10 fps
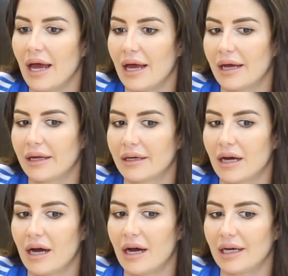and
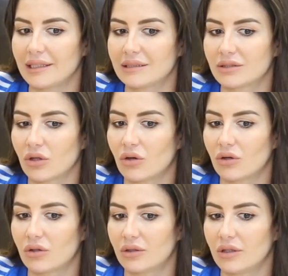I
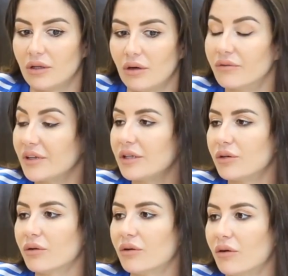saw a
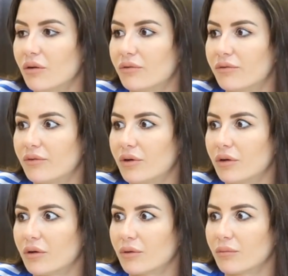video of
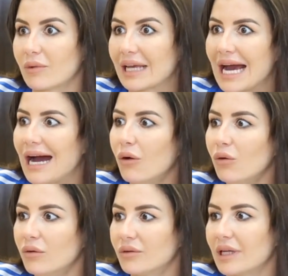a
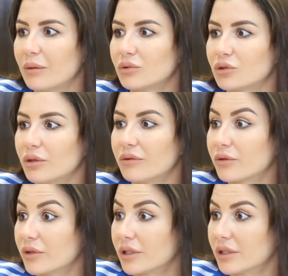cow that was going
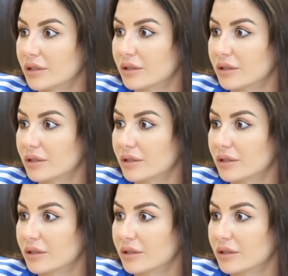for